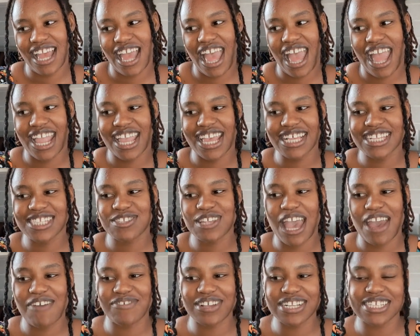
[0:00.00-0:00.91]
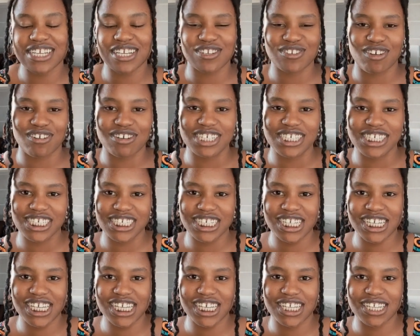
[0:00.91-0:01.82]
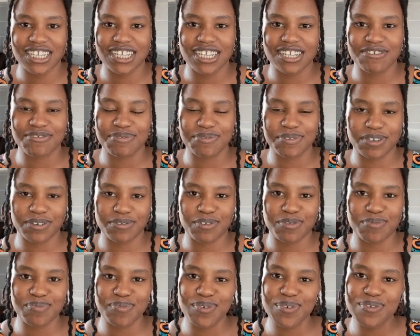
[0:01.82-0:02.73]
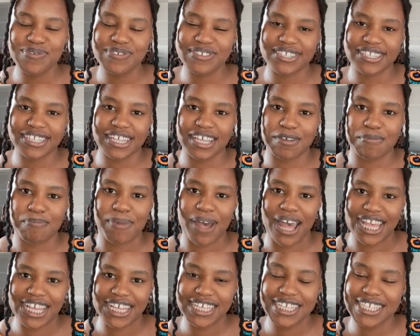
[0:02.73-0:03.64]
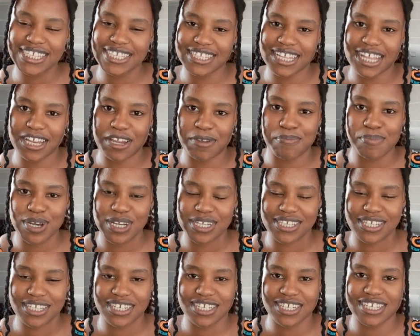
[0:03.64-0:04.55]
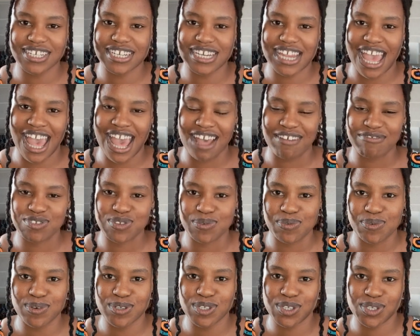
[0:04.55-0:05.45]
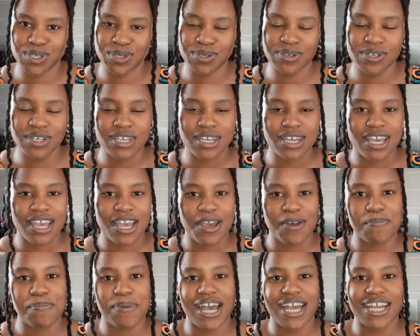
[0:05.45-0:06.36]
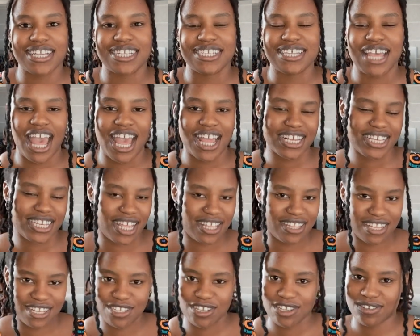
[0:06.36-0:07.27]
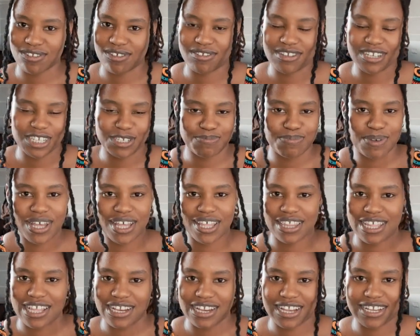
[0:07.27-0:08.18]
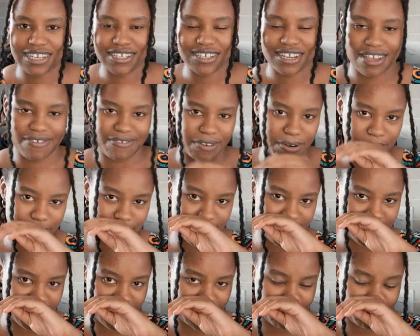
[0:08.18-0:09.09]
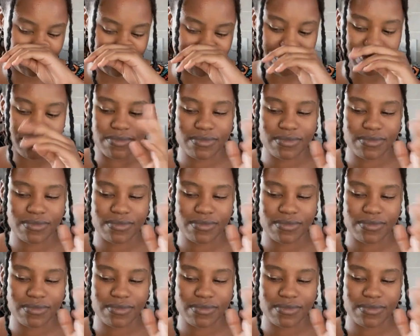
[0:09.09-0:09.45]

I guess having technology removes the bias that a person could have towards you, but I'd done the technology part and I didn't have a great time.